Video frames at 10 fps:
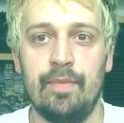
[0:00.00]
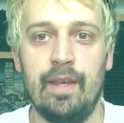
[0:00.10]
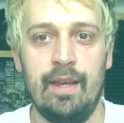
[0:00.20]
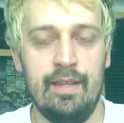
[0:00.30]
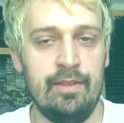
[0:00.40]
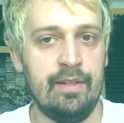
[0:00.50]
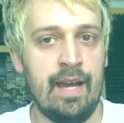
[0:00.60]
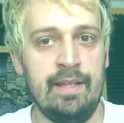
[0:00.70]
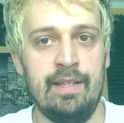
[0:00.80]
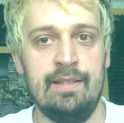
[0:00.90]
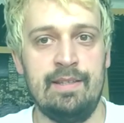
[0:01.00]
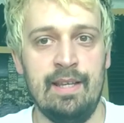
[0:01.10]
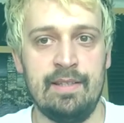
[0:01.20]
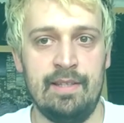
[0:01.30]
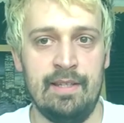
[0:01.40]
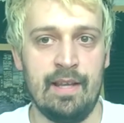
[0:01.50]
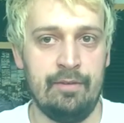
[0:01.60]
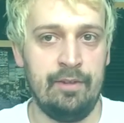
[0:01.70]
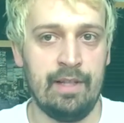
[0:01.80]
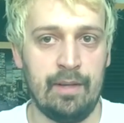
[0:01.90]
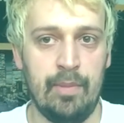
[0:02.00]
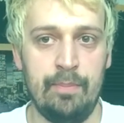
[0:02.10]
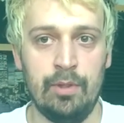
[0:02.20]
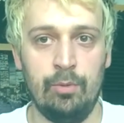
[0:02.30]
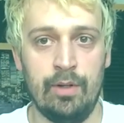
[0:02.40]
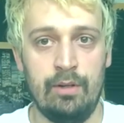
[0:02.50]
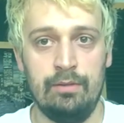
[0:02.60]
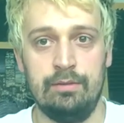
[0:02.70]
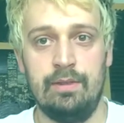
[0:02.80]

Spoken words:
in the 1960s, I feel like people were